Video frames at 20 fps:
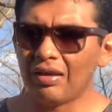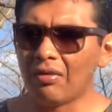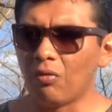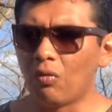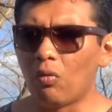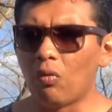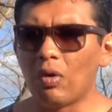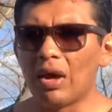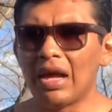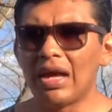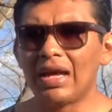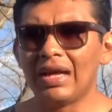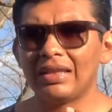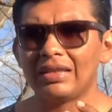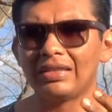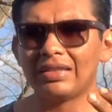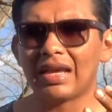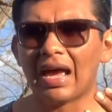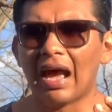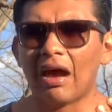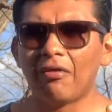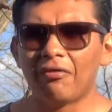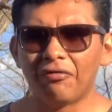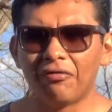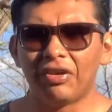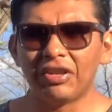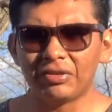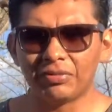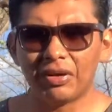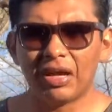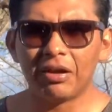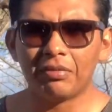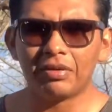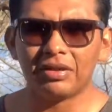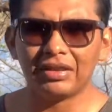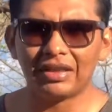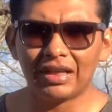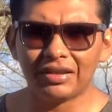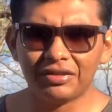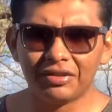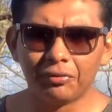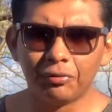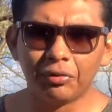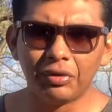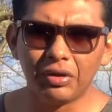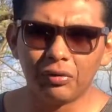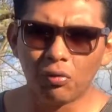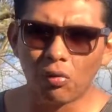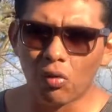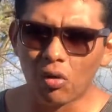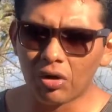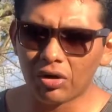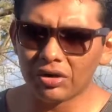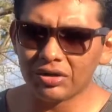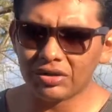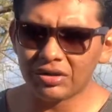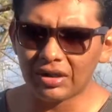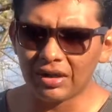how Facebook advertising really works